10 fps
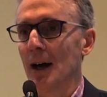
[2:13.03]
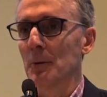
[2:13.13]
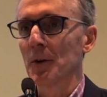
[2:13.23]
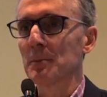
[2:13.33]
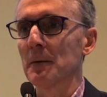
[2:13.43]

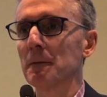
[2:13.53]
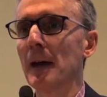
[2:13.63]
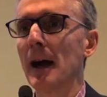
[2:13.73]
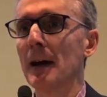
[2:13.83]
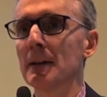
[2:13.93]
was
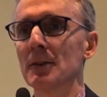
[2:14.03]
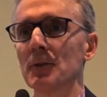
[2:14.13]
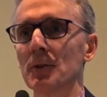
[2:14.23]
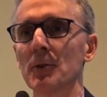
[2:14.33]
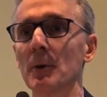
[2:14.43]
profound. It
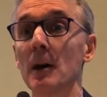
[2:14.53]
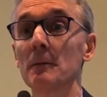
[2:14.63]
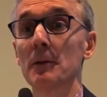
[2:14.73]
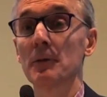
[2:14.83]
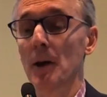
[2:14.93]
sought to
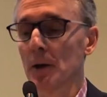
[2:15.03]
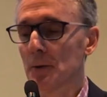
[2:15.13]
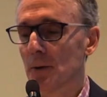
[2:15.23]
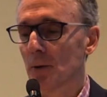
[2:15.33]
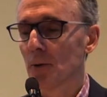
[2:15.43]

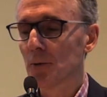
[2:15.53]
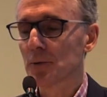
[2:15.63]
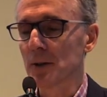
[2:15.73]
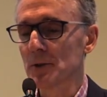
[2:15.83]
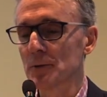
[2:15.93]
overthrow all
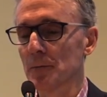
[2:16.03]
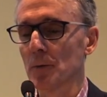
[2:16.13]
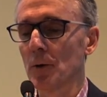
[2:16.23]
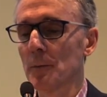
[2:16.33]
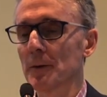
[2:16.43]
traditional
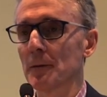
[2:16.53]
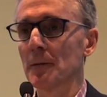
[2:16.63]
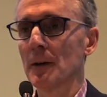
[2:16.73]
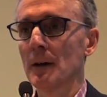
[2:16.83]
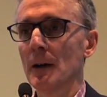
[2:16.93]
forms
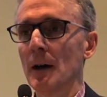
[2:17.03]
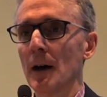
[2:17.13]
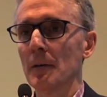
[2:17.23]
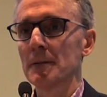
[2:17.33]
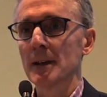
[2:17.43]

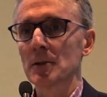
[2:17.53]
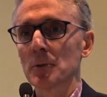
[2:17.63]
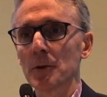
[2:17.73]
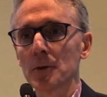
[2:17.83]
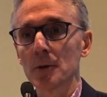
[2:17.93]
of sexual
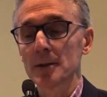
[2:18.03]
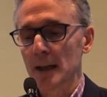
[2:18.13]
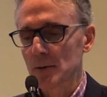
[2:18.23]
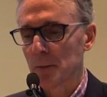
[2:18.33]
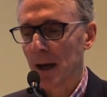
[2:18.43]
thought,
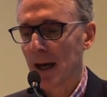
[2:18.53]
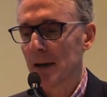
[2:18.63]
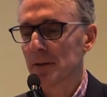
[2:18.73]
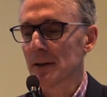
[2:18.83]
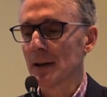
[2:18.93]
sexual
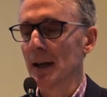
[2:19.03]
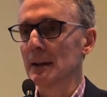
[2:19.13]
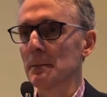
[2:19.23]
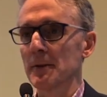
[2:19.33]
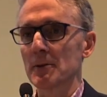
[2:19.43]
behaviour,
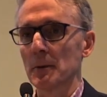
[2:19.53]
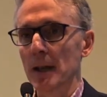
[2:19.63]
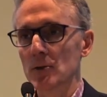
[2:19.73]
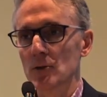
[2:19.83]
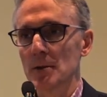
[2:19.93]
interpersonal
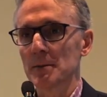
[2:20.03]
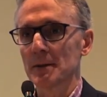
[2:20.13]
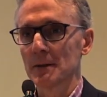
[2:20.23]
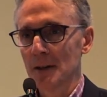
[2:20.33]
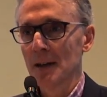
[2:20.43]
relationships,
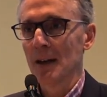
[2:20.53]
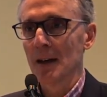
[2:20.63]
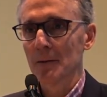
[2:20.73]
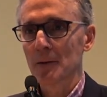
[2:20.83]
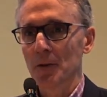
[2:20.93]
and
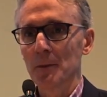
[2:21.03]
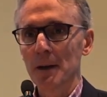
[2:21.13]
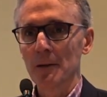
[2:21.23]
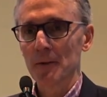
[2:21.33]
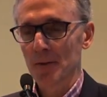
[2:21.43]
of course
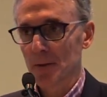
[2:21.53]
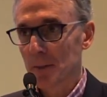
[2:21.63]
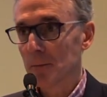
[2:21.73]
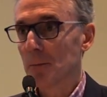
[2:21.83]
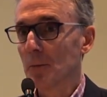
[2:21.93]
many of us have
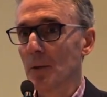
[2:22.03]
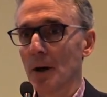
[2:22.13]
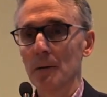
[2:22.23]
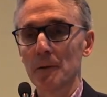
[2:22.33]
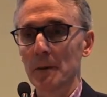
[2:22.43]
been
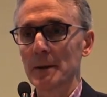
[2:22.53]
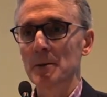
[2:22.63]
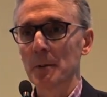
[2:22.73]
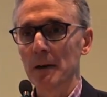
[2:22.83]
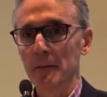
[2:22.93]
very much
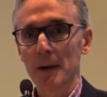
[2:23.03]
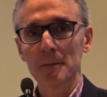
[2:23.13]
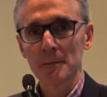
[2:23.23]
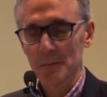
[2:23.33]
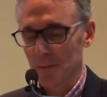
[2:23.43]
aware of
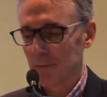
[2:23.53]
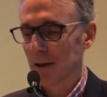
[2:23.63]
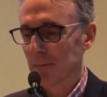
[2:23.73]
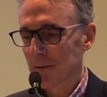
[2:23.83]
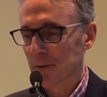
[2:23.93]
that. We've
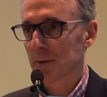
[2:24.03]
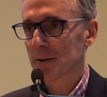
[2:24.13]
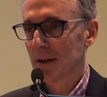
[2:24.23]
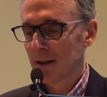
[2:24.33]
lived through it